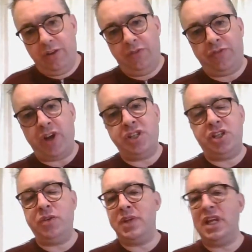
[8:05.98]
Friends,
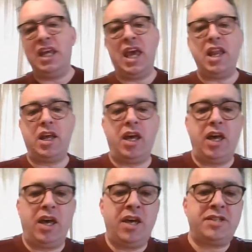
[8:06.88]
you didn't get
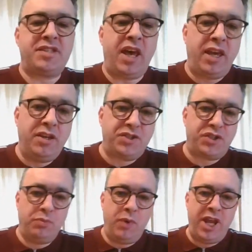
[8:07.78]
a say as
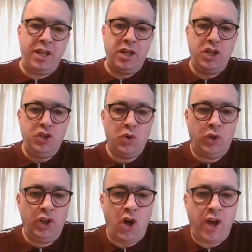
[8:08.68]
to when your
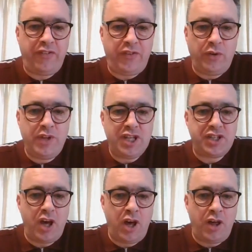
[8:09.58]
life on
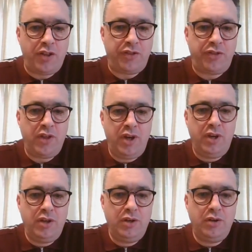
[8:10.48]
this earth
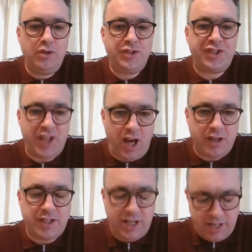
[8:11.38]

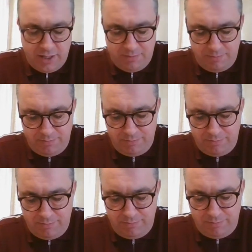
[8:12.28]
started,
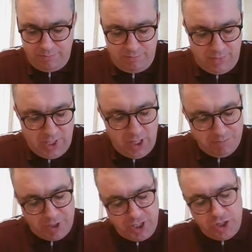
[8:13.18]

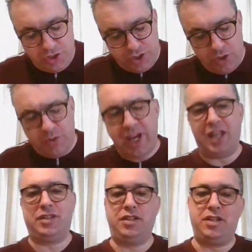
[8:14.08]
but you do
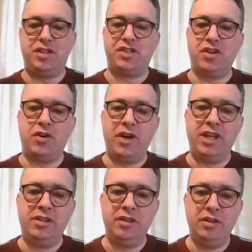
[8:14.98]
get to
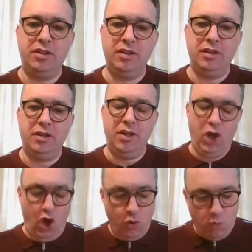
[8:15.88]
decide
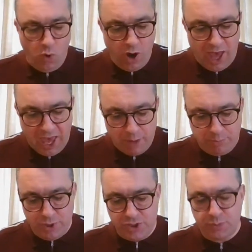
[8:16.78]
on what
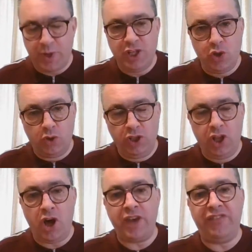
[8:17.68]
happens when your
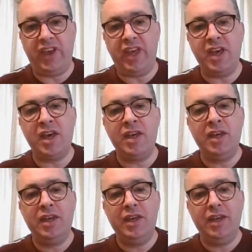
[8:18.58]
life here
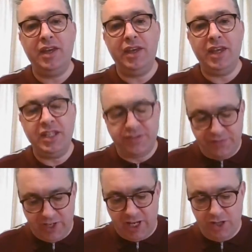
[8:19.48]
is
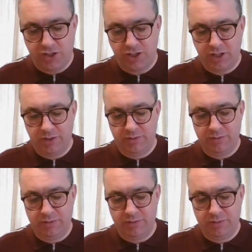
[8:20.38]
finished.